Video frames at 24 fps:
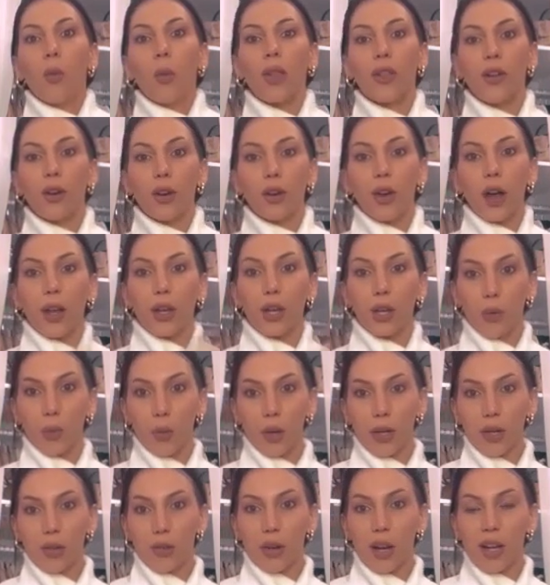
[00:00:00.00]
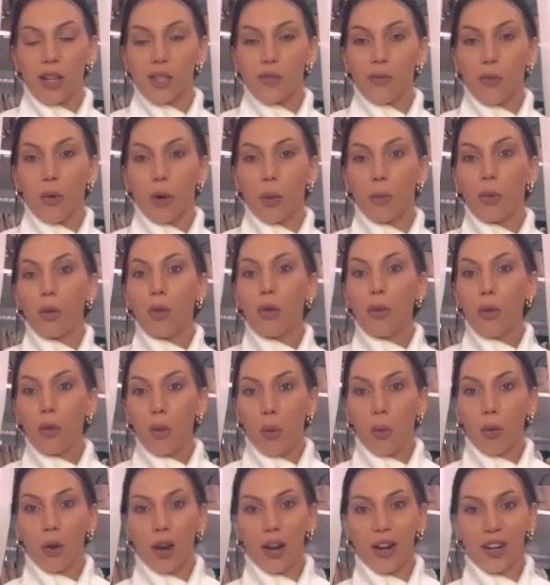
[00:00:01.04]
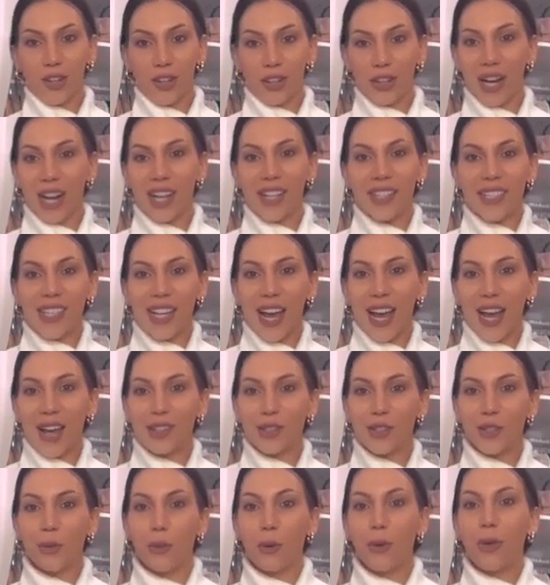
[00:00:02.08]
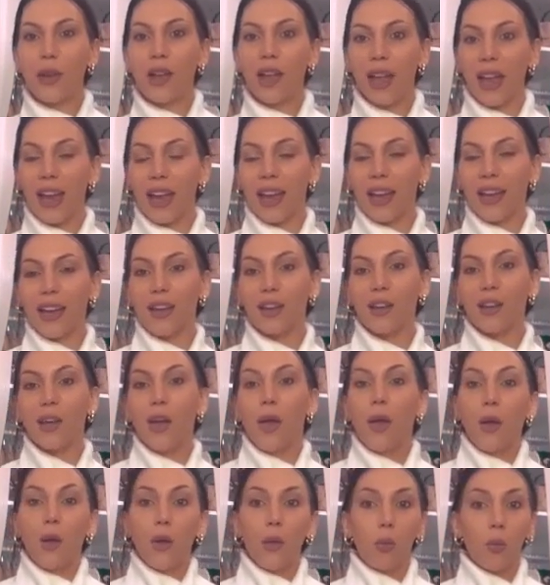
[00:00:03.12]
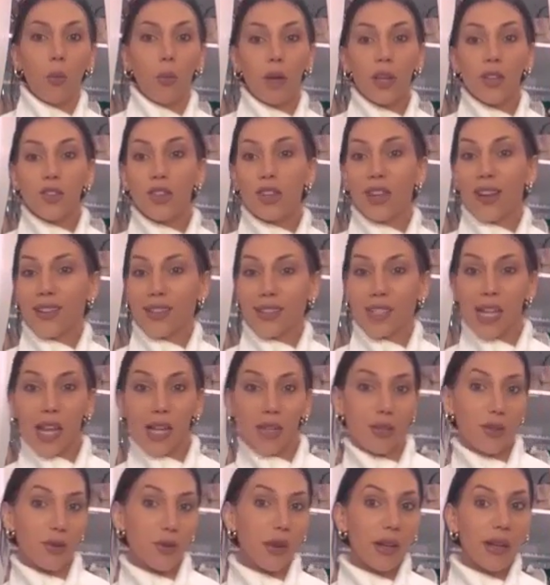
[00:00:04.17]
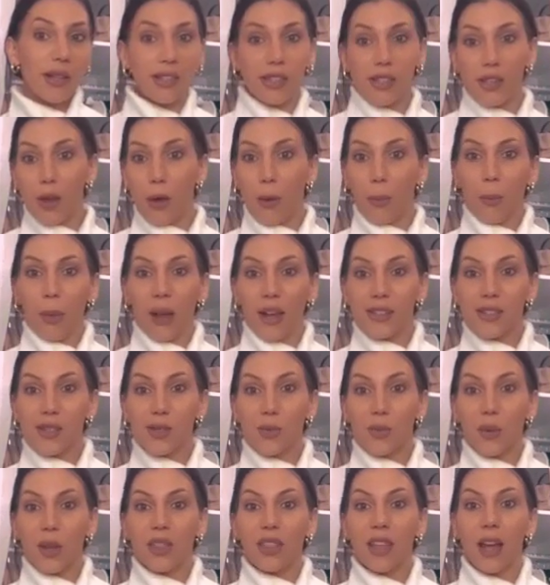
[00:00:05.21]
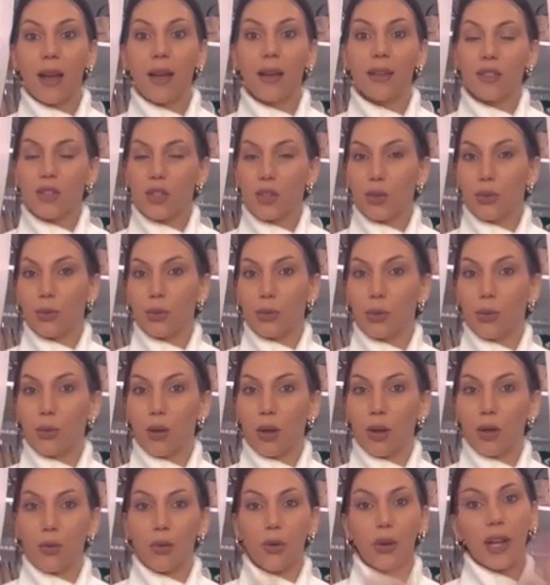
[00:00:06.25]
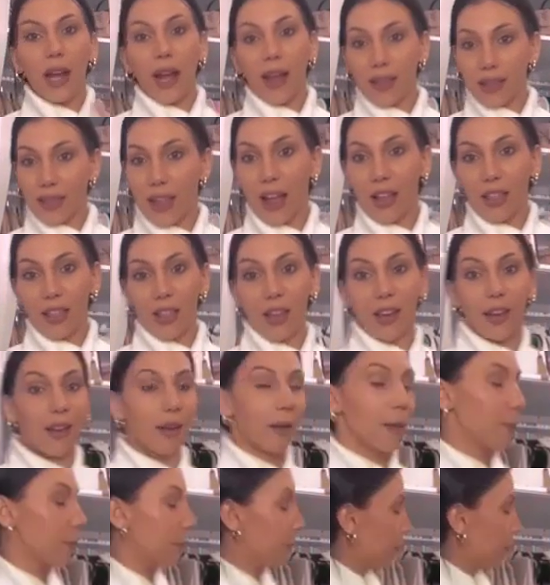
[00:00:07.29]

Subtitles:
whether or not you want to dress formal or dress casual and which accessories go best with that to create that look.